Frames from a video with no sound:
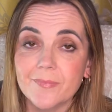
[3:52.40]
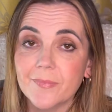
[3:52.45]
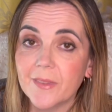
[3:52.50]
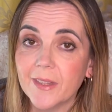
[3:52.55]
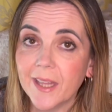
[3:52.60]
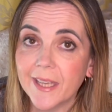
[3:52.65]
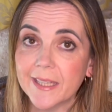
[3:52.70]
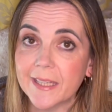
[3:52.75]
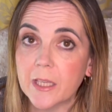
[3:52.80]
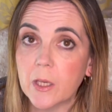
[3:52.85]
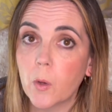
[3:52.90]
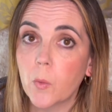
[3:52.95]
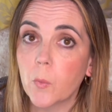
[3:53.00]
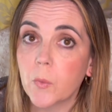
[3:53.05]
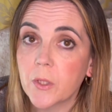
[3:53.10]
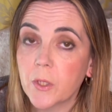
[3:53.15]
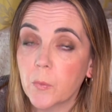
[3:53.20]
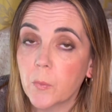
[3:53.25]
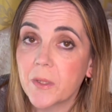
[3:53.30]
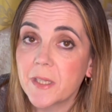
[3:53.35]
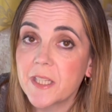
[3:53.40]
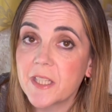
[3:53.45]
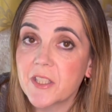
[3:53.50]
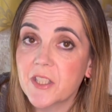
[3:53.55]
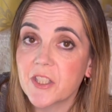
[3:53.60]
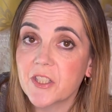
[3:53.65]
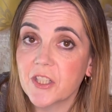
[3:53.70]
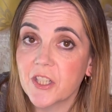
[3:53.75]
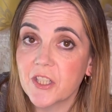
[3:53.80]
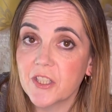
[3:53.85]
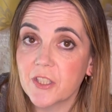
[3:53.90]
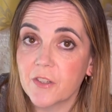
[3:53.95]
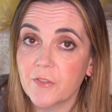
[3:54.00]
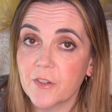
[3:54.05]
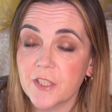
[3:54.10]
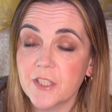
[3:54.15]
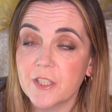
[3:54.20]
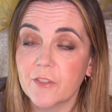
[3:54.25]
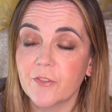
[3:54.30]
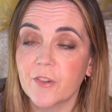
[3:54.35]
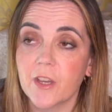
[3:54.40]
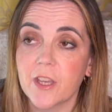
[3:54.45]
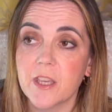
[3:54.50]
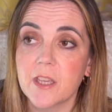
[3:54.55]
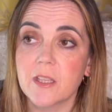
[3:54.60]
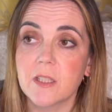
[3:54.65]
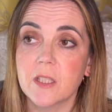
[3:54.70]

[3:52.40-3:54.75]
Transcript: Like, you know, we need to start diversifying.